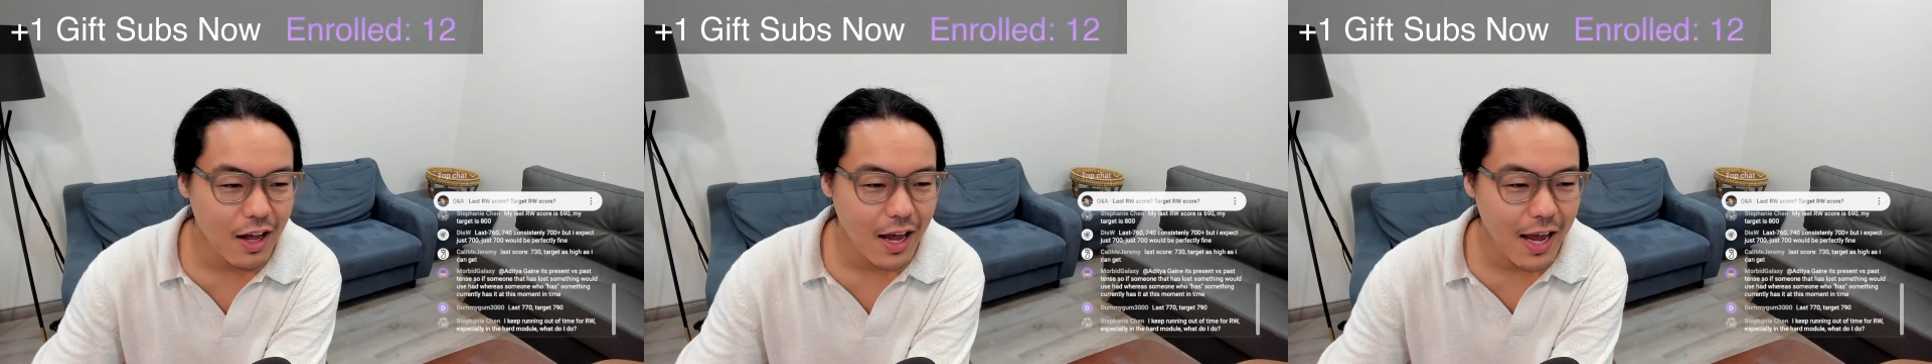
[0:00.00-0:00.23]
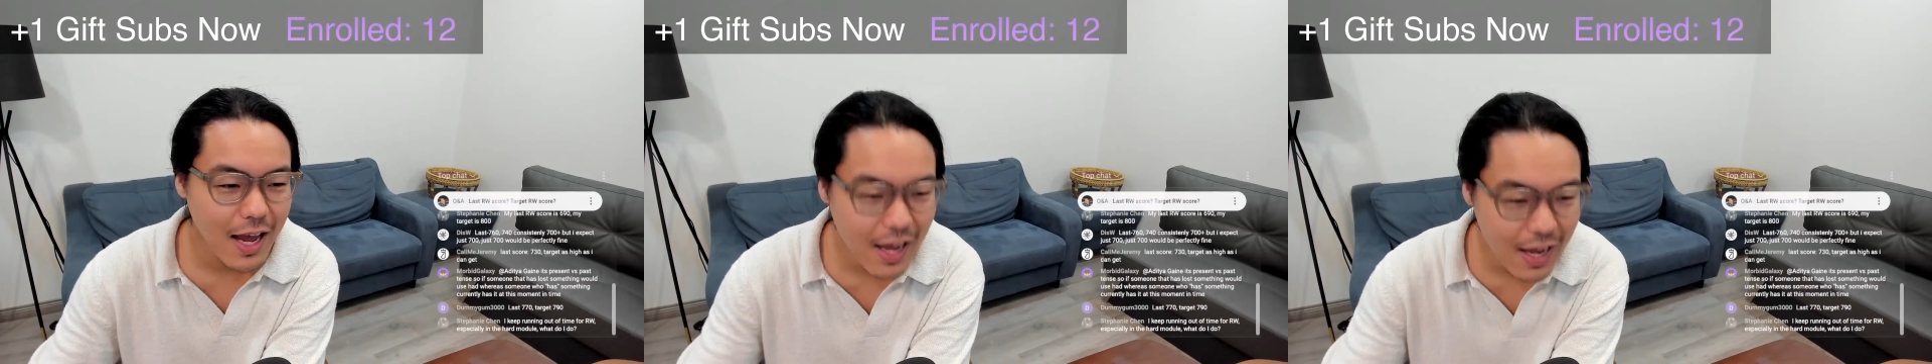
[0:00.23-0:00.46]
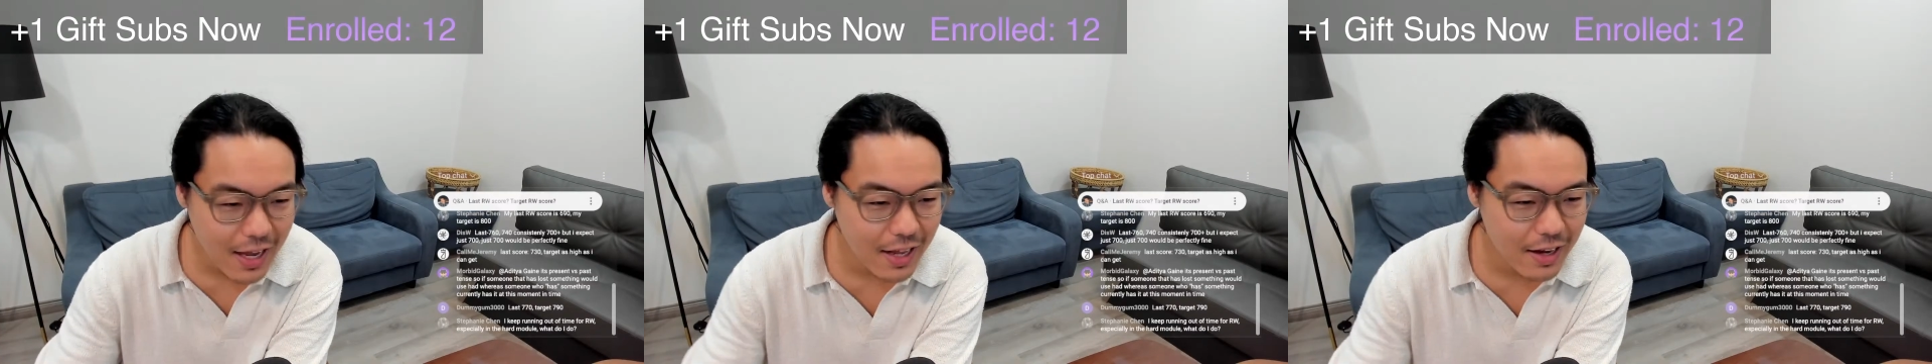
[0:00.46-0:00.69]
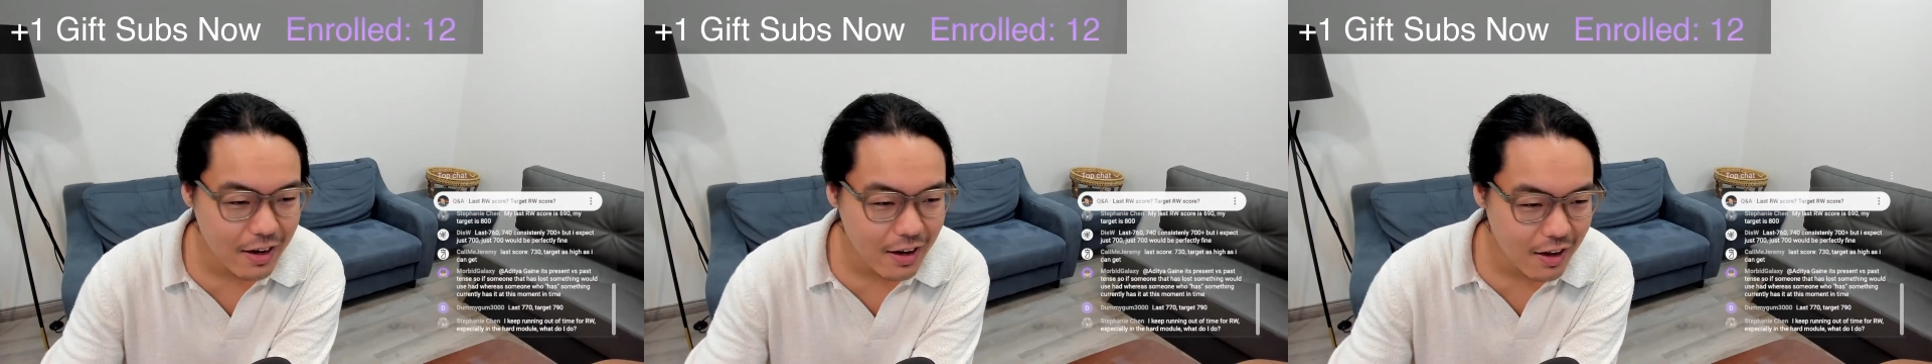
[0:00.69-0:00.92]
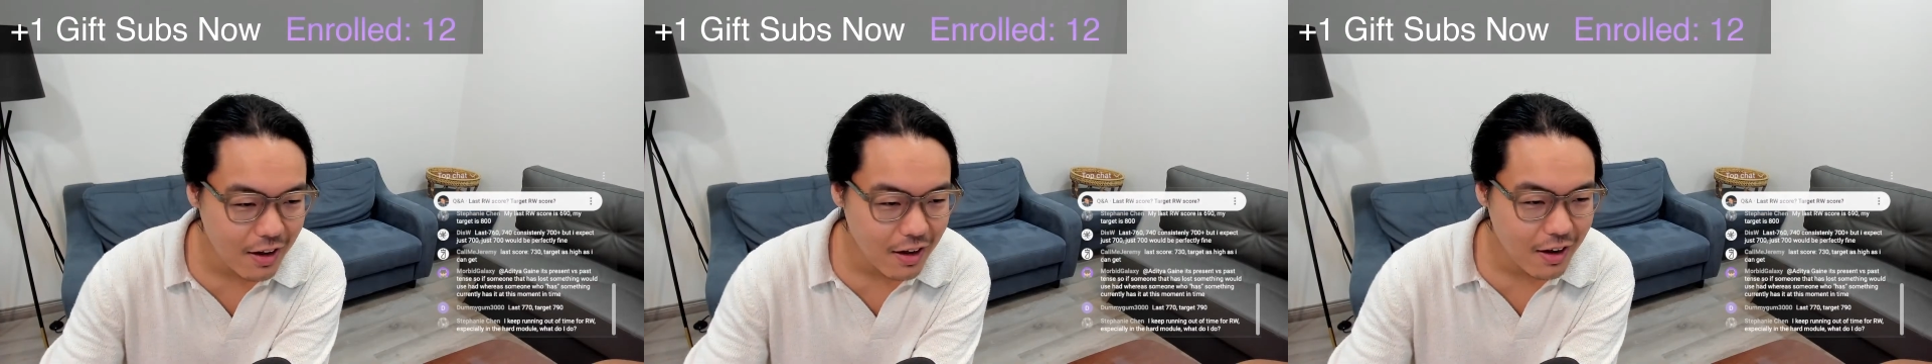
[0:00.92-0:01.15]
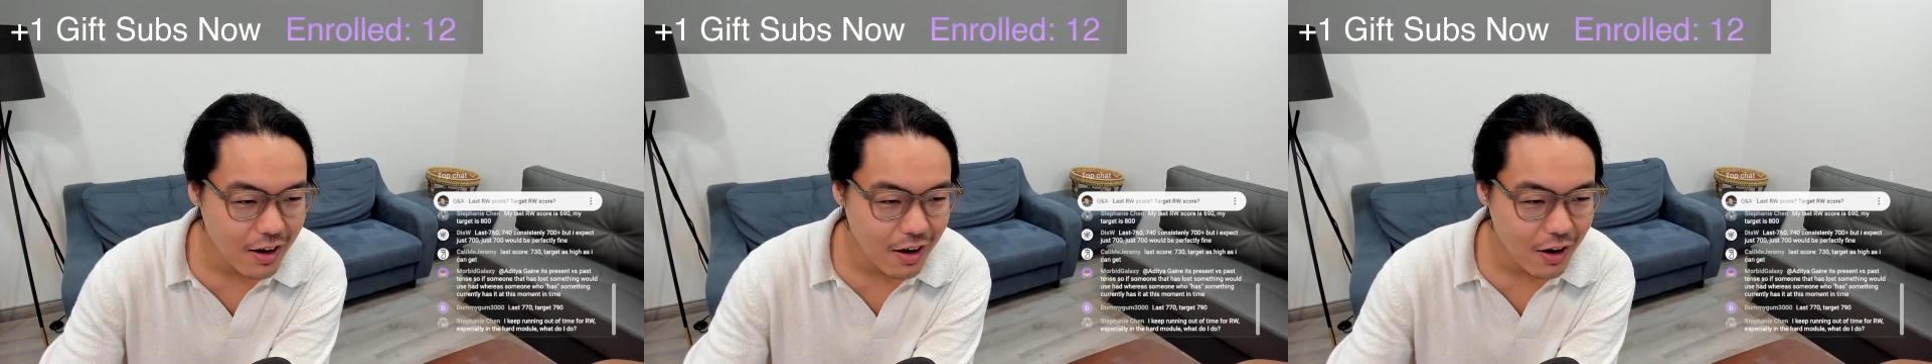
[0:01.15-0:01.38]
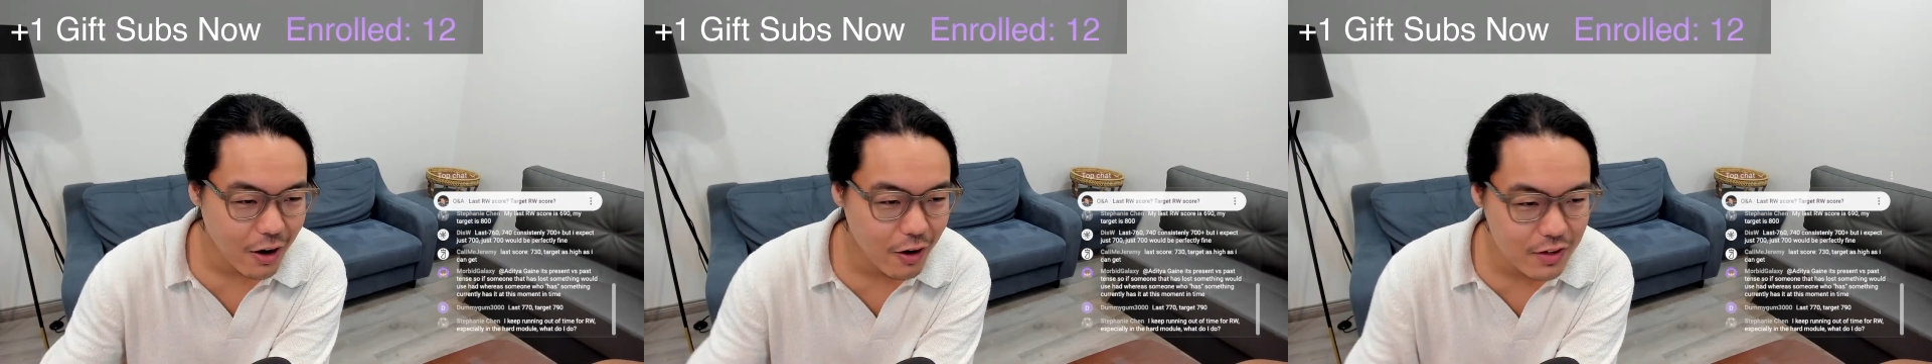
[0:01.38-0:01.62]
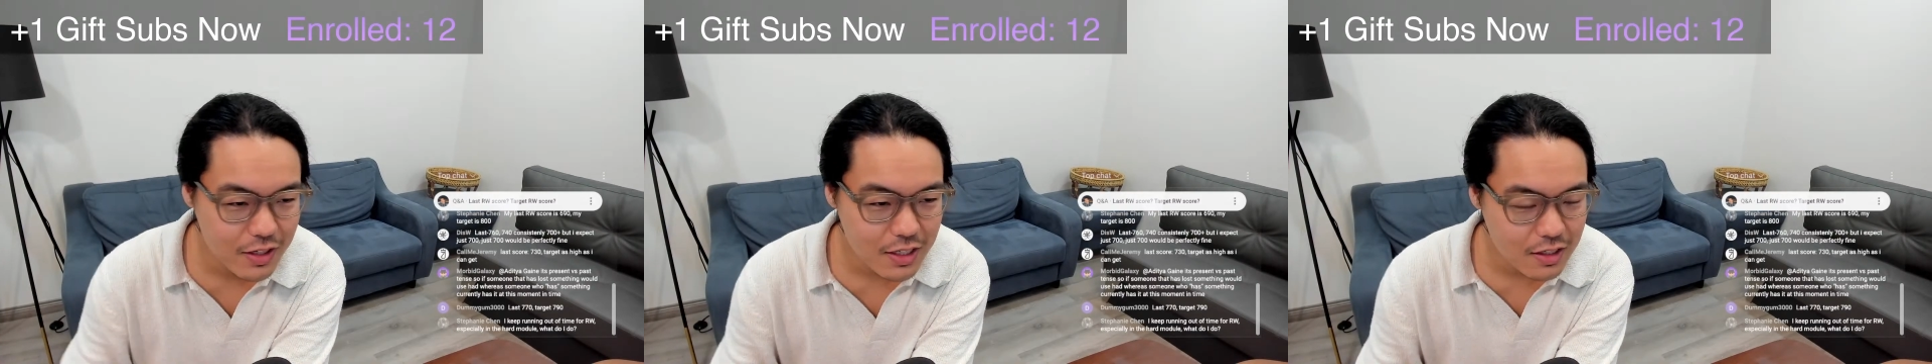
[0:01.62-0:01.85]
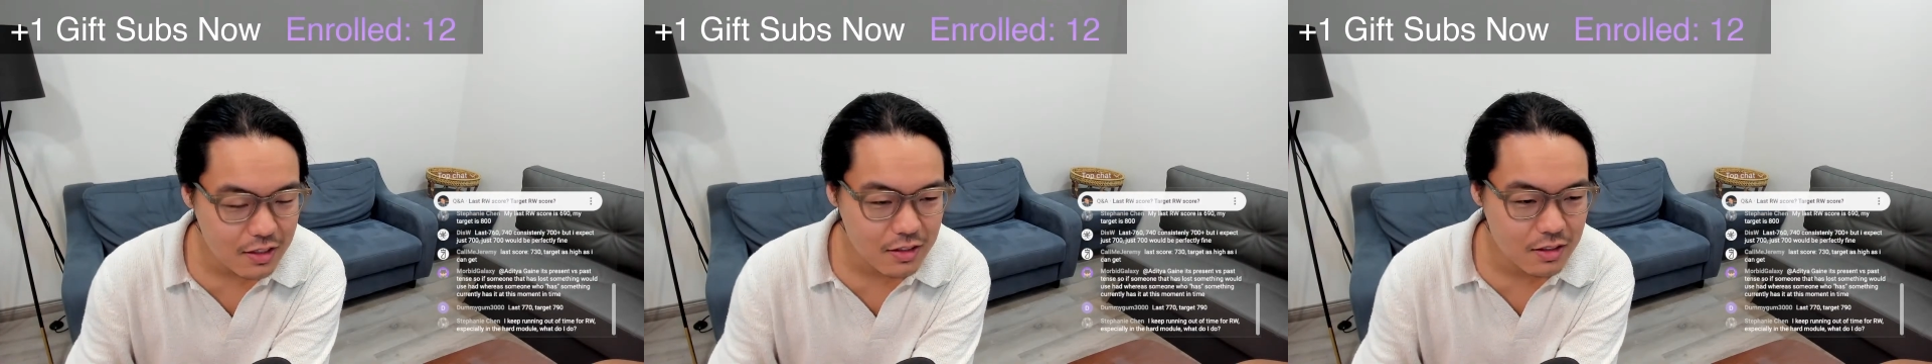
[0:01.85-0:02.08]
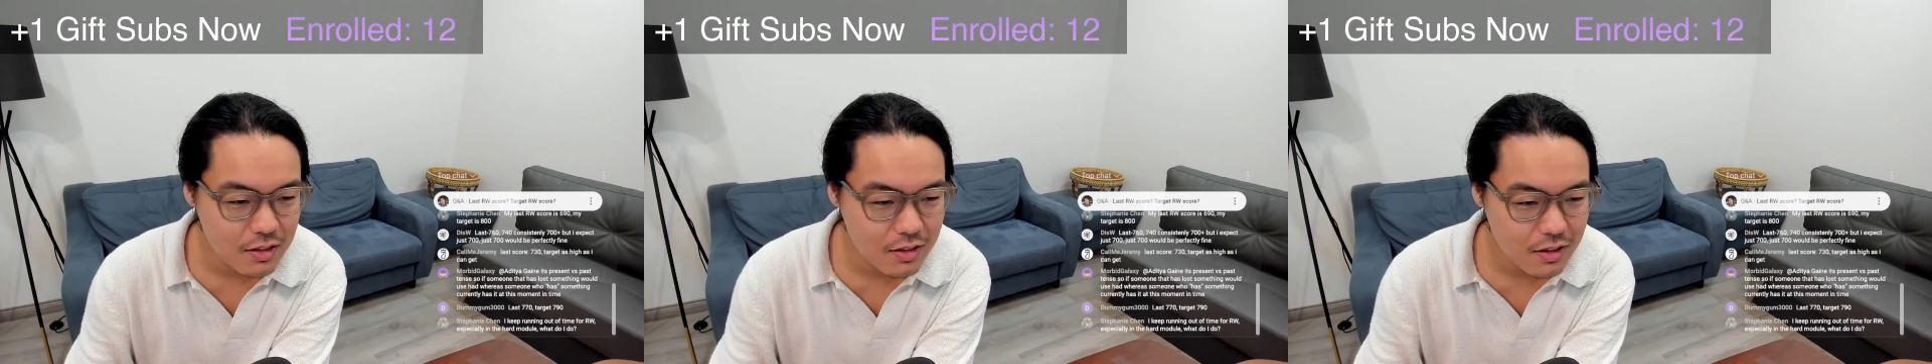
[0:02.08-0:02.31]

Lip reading: had already eaten.